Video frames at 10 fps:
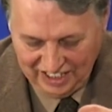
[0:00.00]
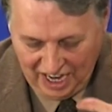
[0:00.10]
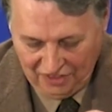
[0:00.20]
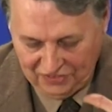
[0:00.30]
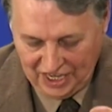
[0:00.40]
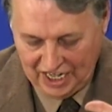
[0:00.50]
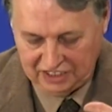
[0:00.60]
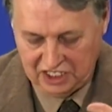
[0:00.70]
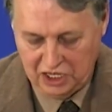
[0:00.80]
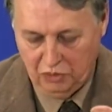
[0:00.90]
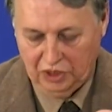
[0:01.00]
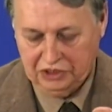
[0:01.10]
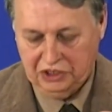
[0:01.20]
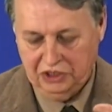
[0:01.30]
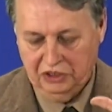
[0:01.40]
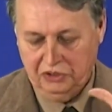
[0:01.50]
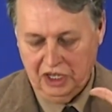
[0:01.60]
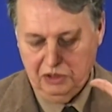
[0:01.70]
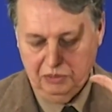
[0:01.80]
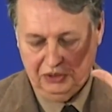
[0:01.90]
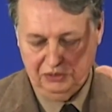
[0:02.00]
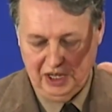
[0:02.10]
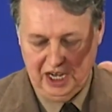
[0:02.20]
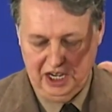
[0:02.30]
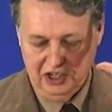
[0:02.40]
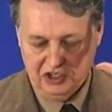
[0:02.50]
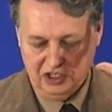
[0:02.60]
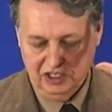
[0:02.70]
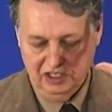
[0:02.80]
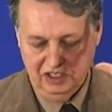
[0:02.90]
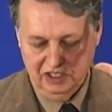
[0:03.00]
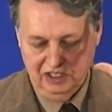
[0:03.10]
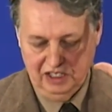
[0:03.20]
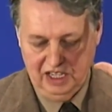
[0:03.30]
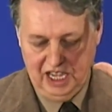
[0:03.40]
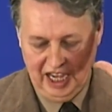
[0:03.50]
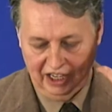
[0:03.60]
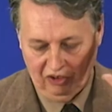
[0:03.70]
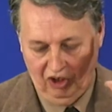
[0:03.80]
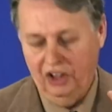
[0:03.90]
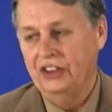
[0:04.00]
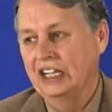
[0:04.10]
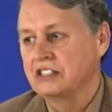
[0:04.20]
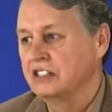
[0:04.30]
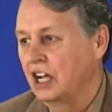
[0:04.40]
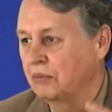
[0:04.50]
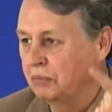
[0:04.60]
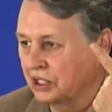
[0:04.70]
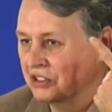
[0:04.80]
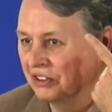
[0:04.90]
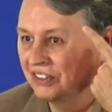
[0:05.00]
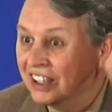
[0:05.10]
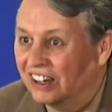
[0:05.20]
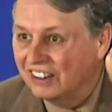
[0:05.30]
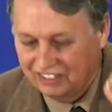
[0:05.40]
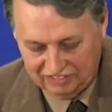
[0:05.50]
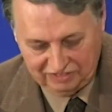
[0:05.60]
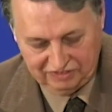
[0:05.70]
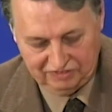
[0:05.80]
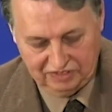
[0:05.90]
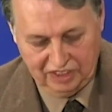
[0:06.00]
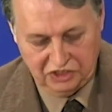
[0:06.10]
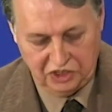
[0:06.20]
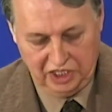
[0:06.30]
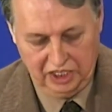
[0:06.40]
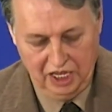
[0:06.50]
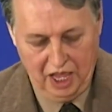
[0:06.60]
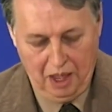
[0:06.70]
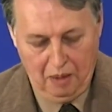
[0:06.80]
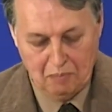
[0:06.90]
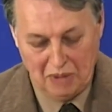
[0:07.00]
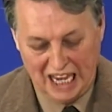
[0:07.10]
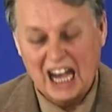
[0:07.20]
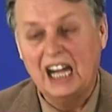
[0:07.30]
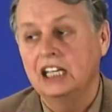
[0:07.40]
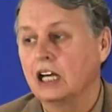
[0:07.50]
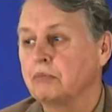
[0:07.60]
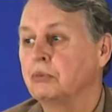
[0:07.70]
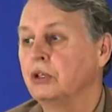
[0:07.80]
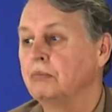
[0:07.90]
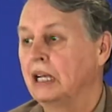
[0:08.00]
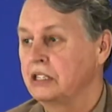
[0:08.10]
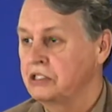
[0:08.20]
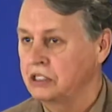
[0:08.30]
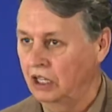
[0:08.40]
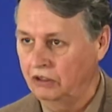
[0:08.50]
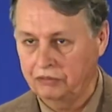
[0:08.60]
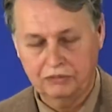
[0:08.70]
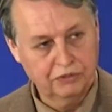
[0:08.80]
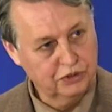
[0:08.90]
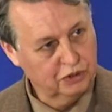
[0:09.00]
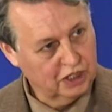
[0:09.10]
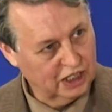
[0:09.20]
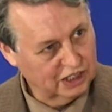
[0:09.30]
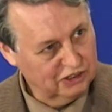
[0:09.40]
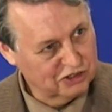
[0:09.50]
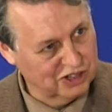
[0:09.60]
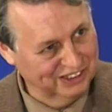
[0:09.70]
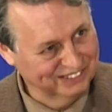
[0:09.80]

and that he will turn green with rage at all that is not pictured there." She, "May I not put myself through college?"